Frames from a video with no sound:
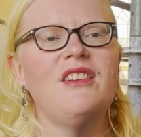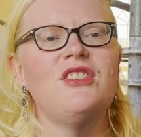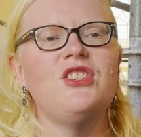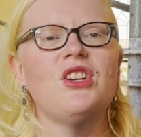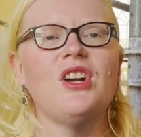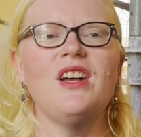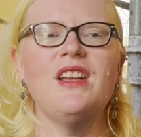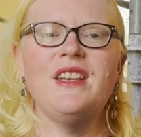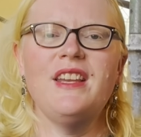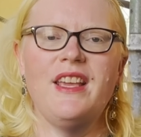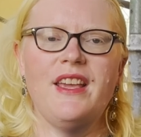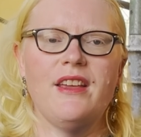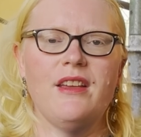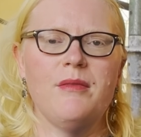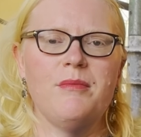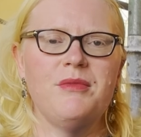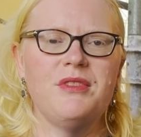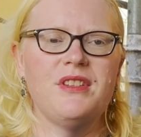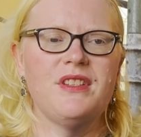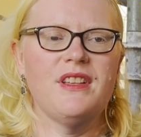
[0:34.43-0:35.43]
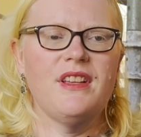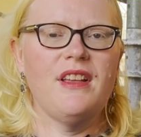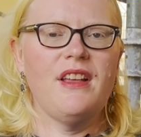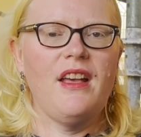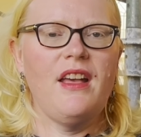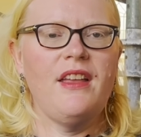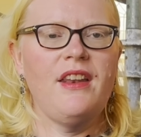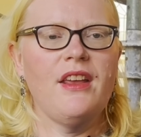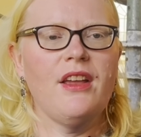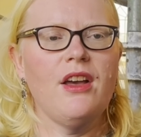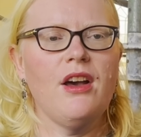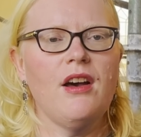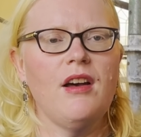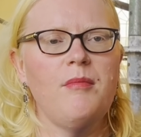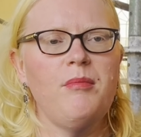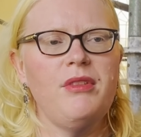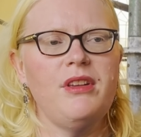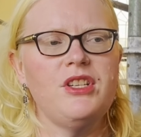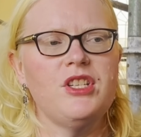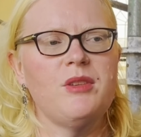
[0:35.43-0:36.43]
John Gibbs, an
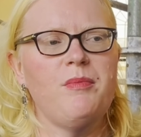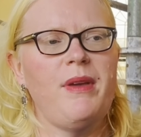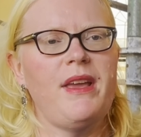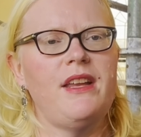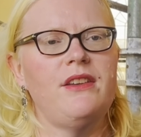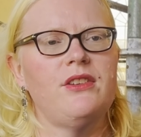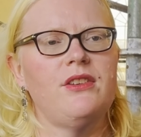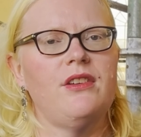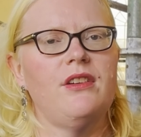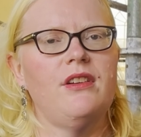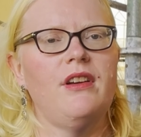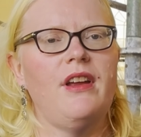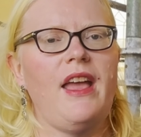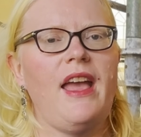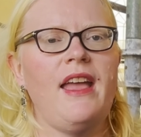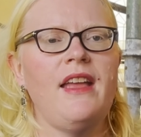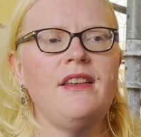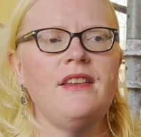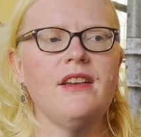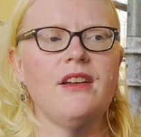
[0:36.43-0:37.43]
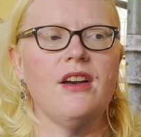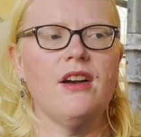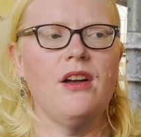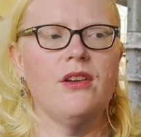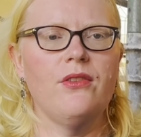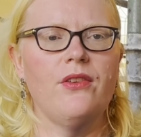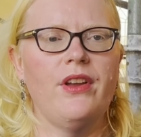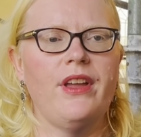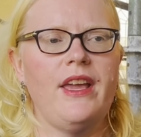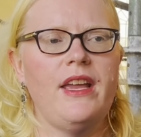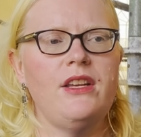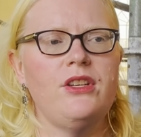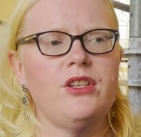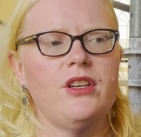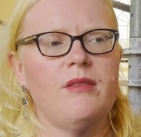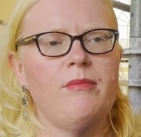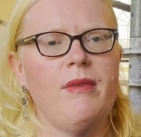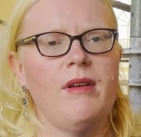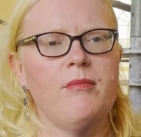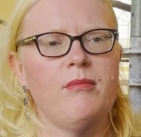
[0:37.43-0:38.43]
accomplished painter and a
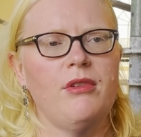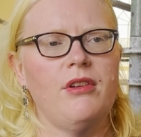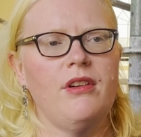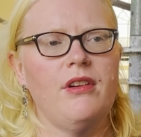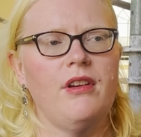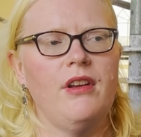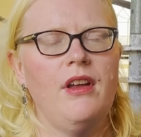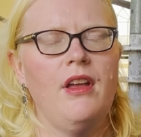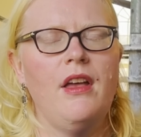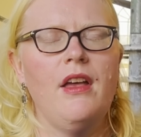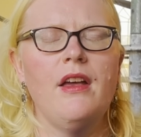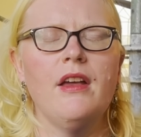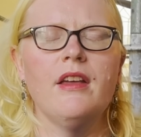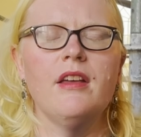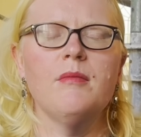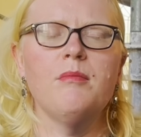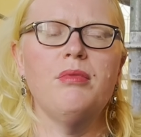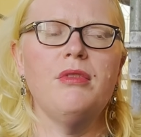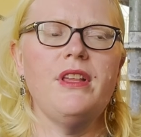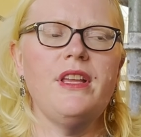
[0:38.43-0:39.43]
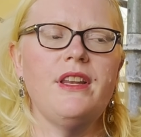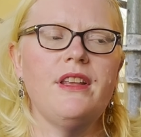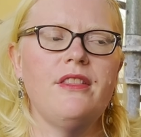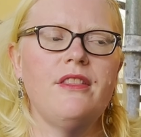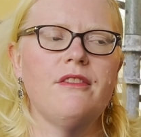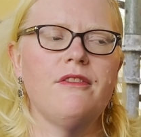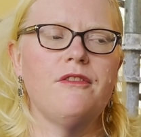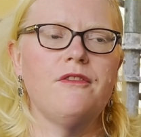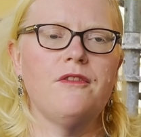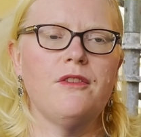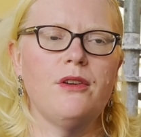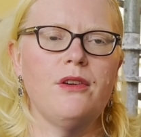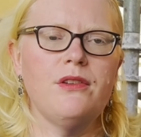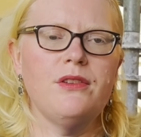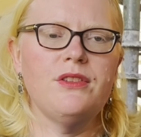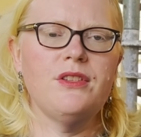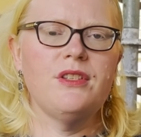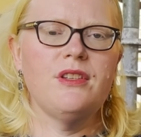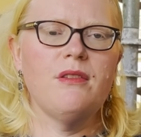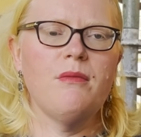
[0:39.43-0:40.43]
congregation member, completed the
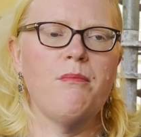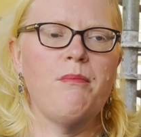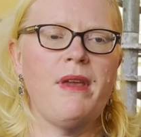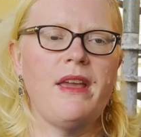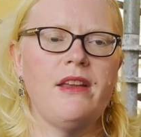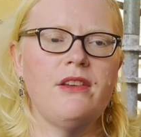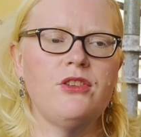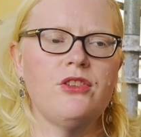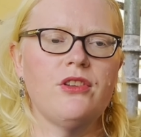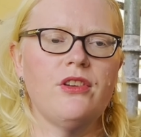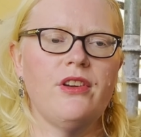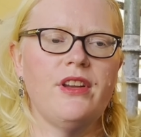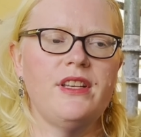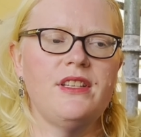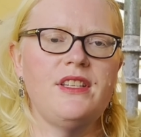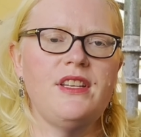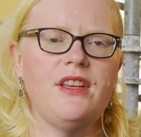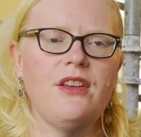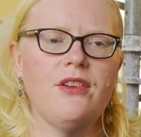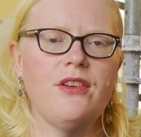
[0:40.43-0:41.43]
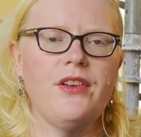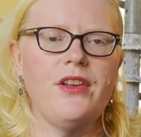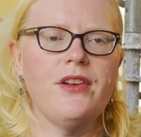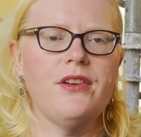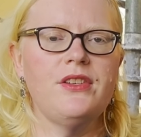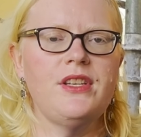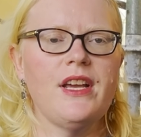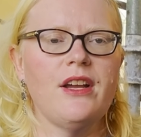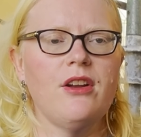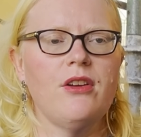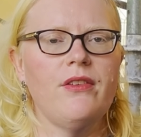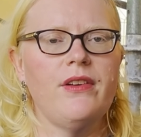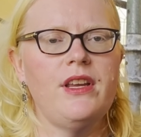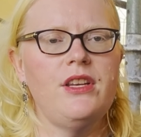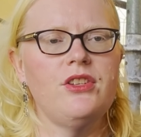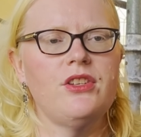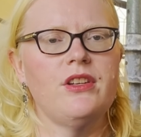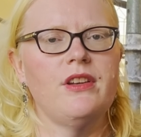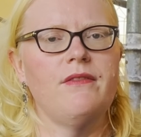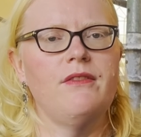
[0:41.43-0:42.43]
first major interior
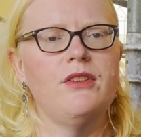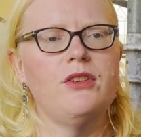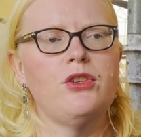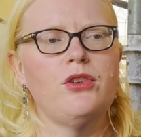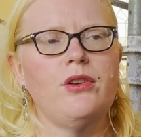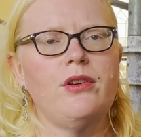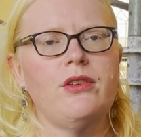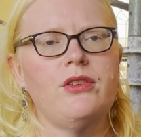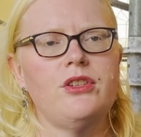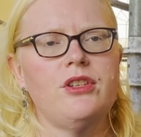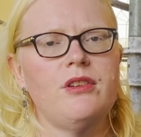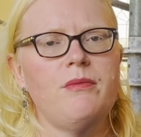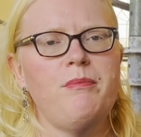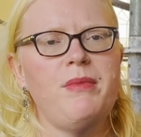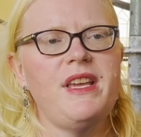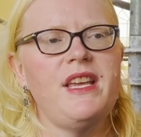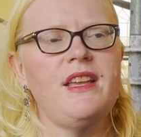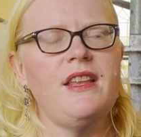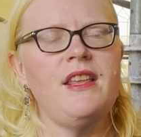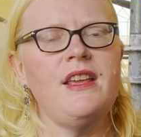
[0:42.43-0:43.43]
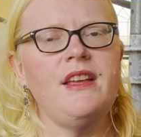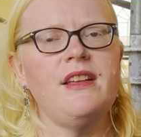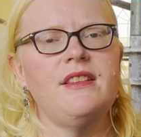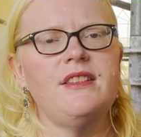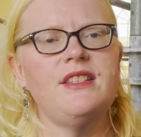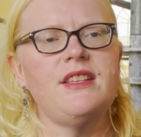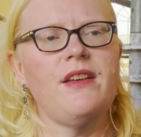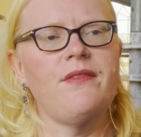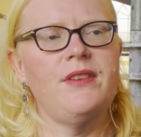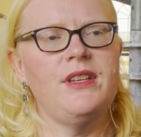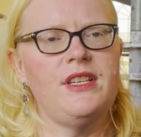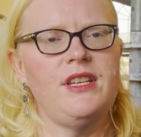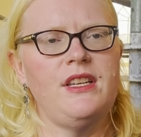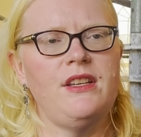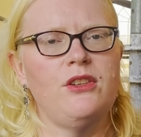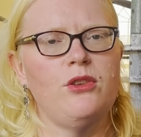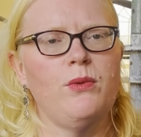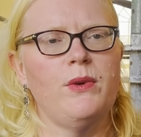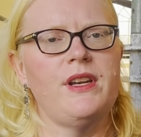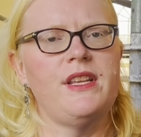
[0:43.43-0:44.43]
decoration of the church beginning in
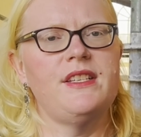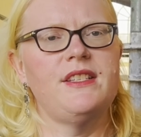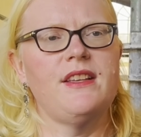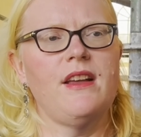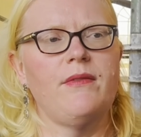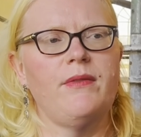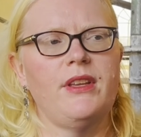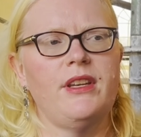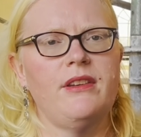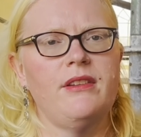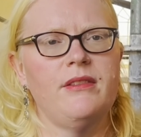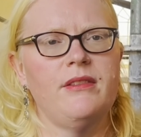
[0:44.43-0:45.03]
1727.